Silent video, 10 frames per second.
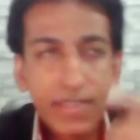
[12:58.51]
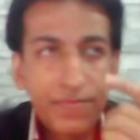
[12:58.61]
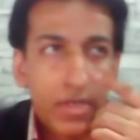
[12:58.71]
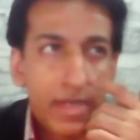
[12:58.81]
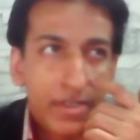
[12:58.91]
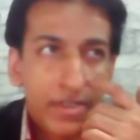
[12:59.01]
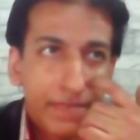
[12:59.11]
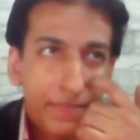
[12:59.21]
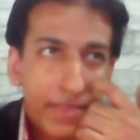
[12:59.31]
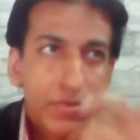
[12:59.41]
If you have a
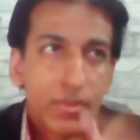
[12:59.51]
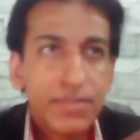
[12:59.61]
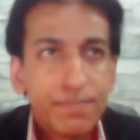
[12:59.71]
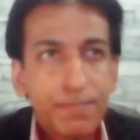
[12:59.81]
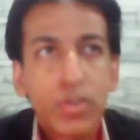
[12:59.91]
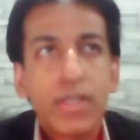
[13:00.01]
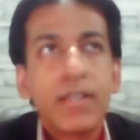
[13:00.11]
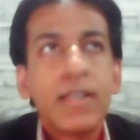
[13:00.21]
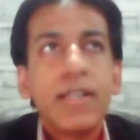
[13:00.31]
cafe, you can put it